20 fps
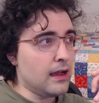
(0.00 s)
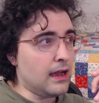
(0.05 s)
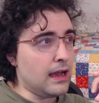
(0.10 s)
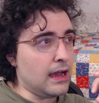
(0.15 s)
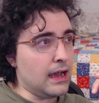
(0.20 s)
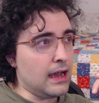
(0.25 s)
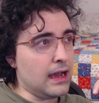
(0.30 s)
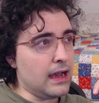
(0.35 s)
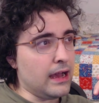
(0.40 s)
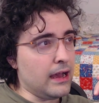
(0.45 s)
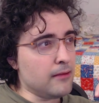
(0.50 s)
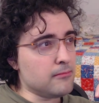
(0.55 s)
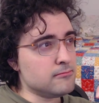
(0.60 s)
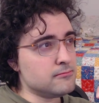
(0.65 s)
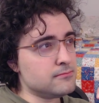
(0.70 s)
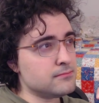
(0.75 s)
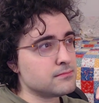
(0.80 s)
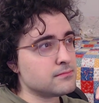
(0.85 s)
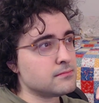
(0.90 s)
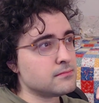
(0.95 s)

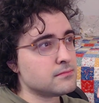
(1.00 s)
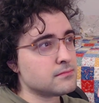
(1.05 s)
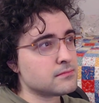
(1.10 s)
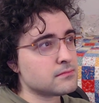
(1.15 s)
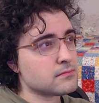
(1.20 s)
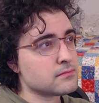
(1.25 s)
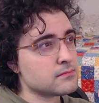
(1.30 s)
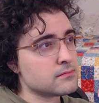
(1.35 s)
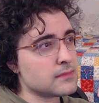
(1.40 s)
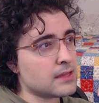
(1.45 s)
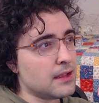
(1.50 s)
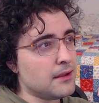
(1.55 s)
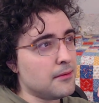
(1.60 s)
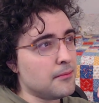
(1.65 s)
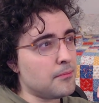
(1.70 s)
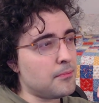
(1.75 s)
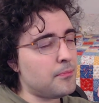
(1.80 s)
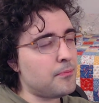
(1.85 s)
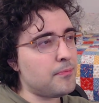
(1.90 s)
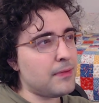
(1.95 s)
Um,
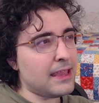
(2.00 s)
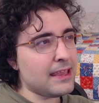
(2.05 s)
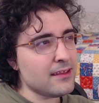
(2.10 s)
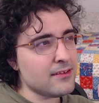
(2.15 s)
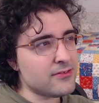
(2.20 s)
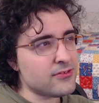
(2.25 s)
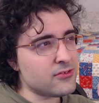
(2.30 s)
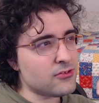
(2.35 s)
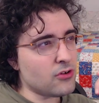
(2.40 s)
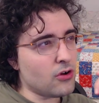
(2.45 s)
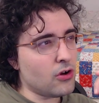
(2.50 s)
based